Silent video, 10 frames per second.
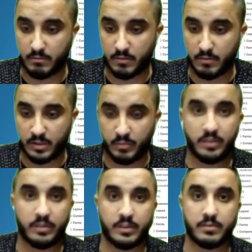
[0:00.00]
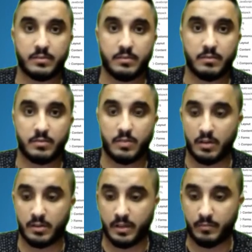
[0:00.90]
complete this starter
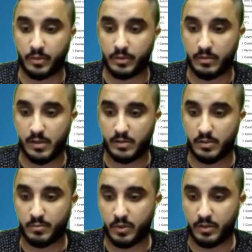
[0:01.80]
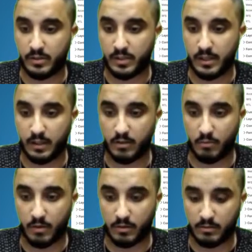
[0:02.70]
template and just put in this hello
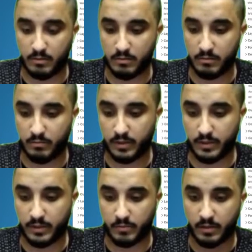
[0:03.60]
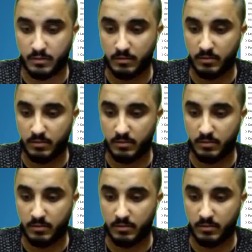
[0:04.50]
world with it as well.